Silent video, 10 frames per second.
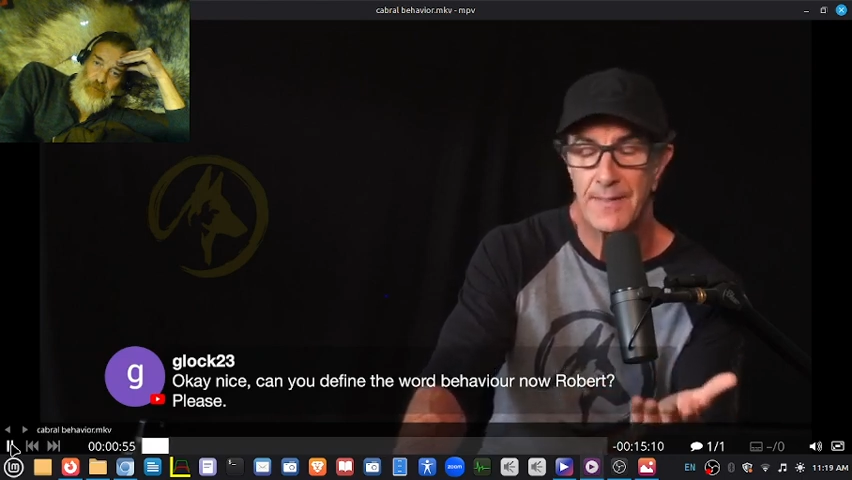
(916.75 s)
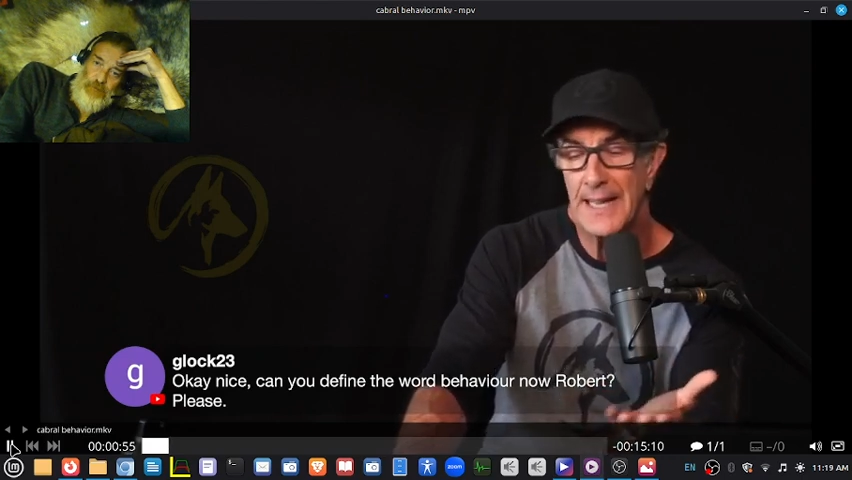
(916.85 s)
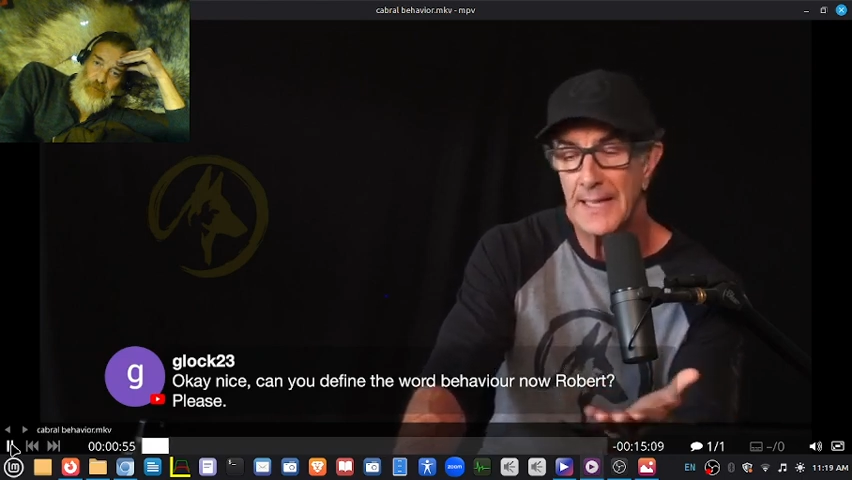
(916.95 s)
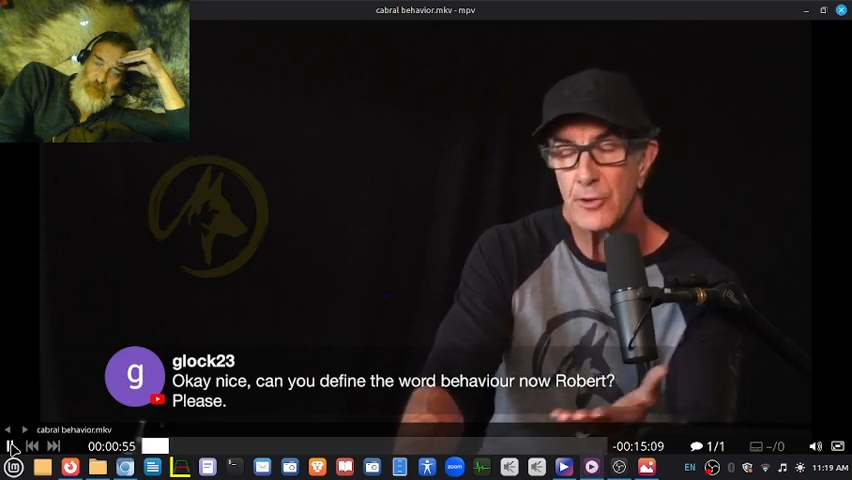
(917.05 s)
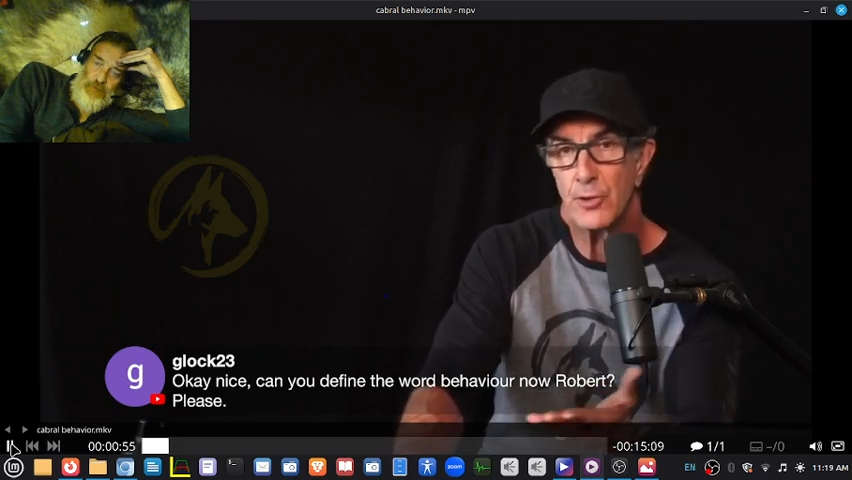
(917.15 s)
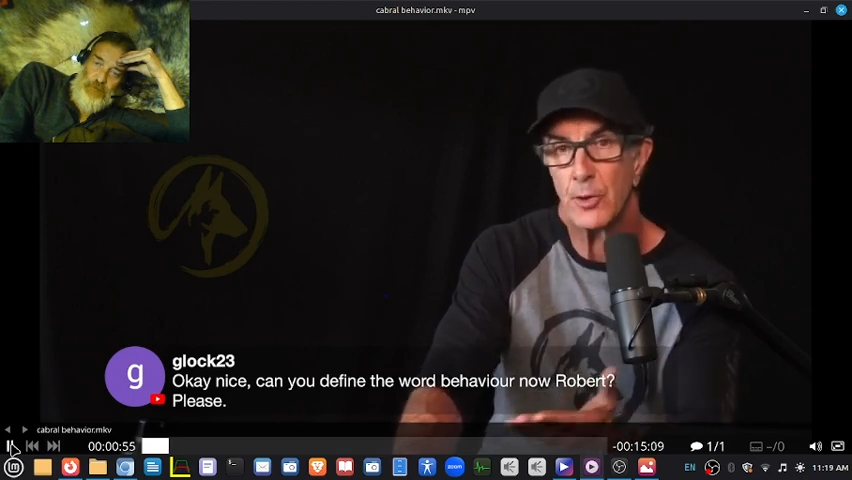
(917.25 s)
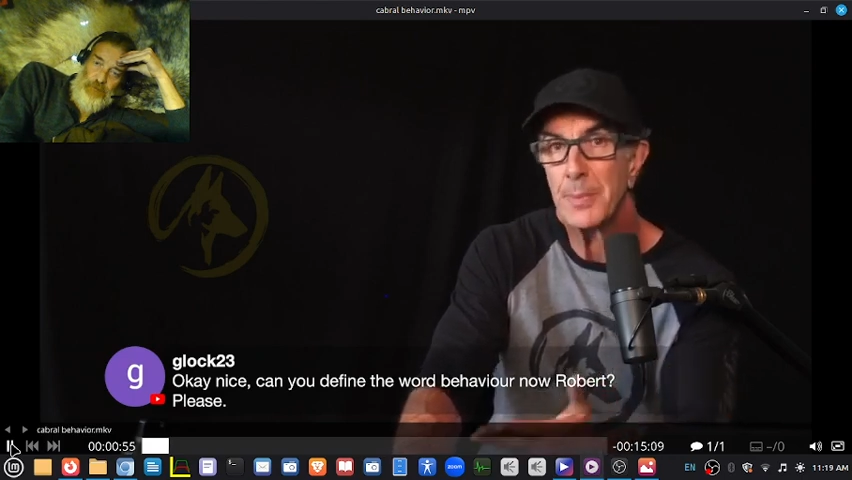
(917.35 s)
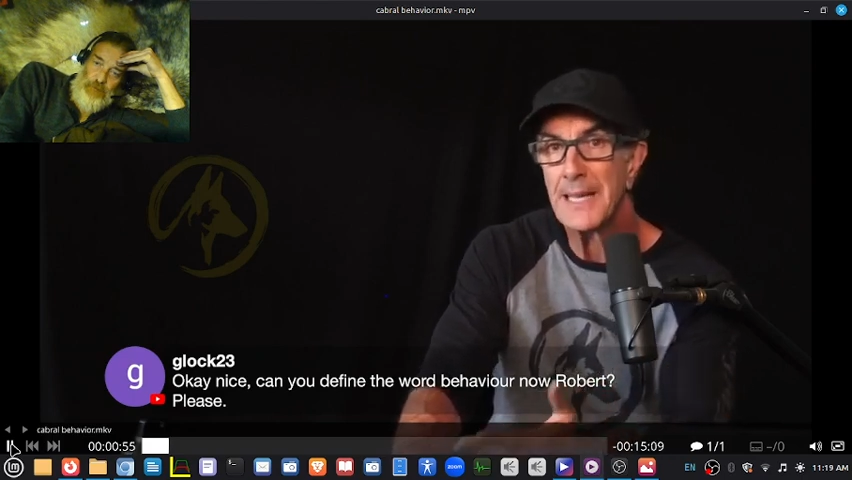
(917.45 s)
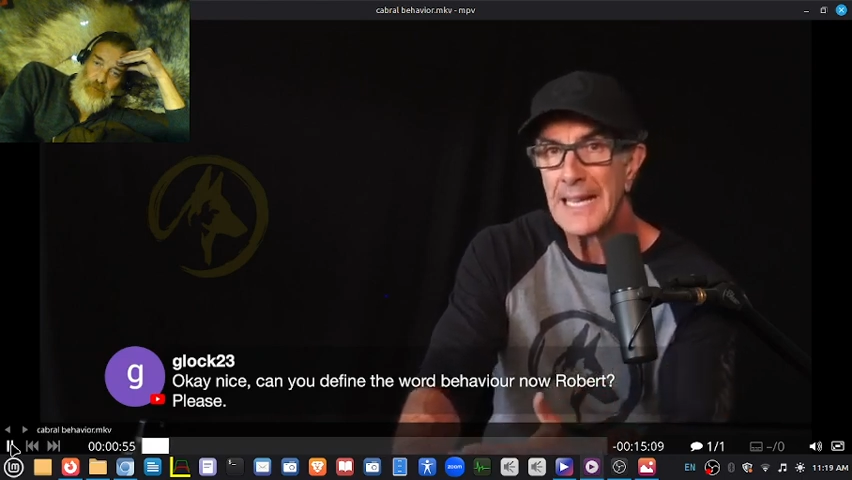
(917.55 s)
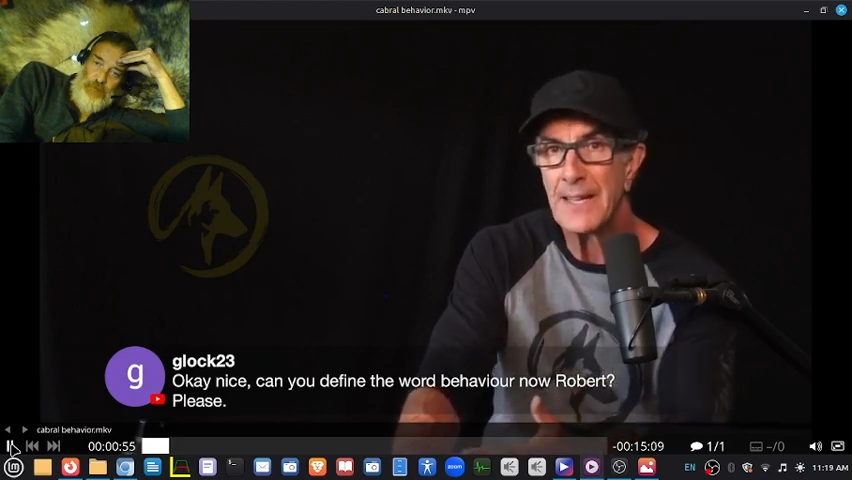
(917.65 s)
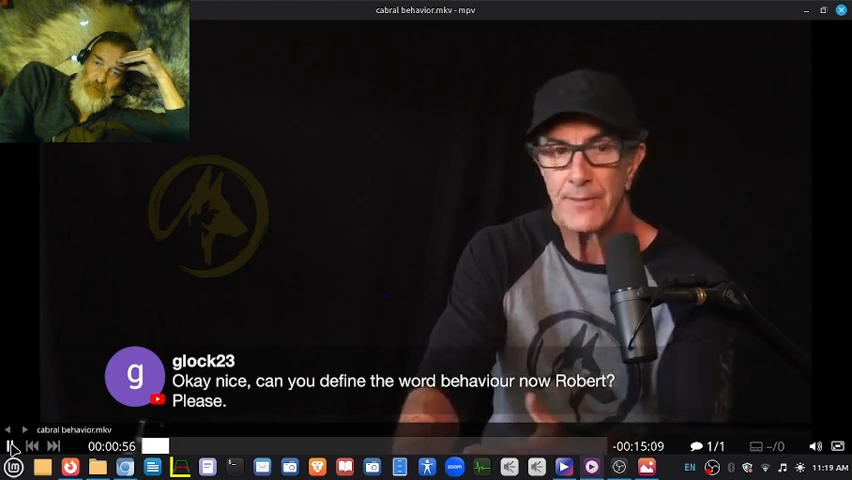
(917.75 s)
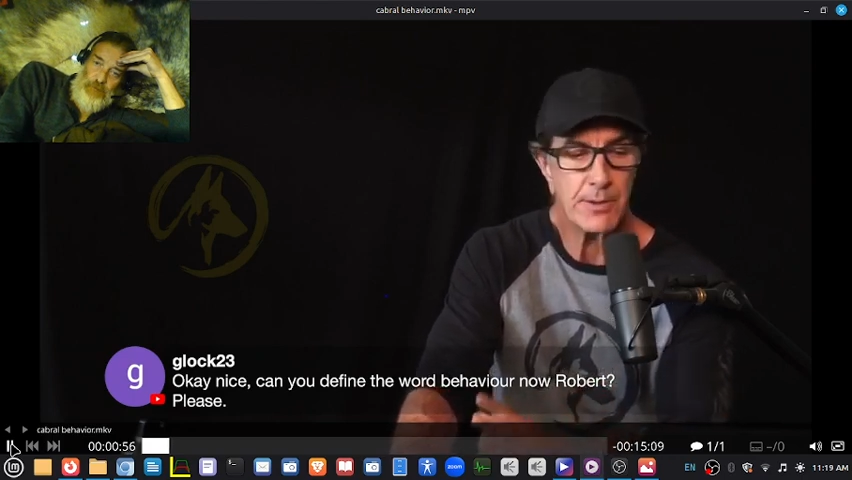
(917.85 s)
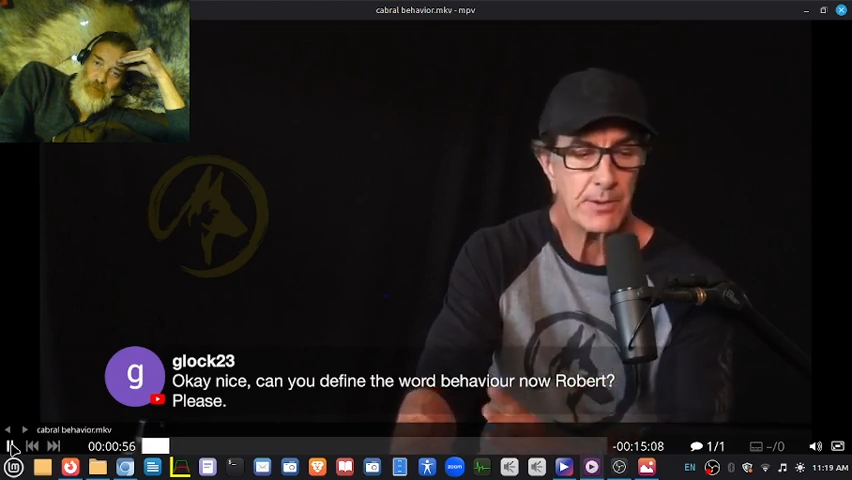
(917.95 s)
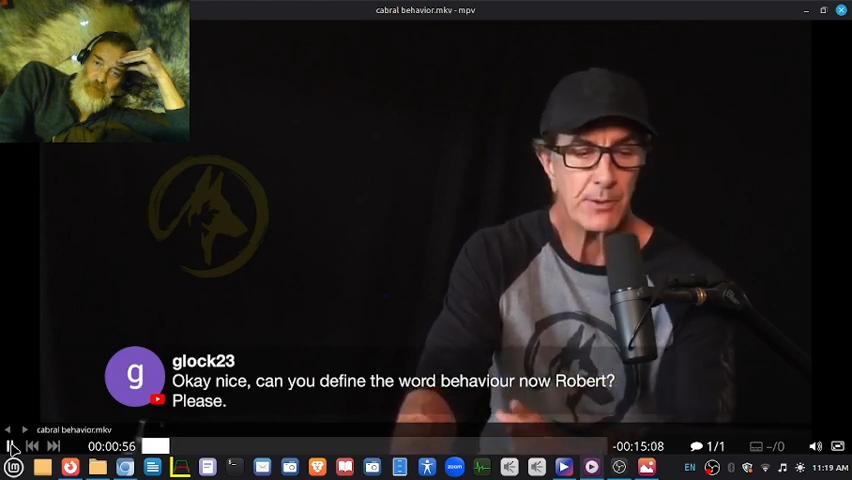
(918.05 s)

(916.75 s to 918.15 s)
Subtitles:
That is your behavior.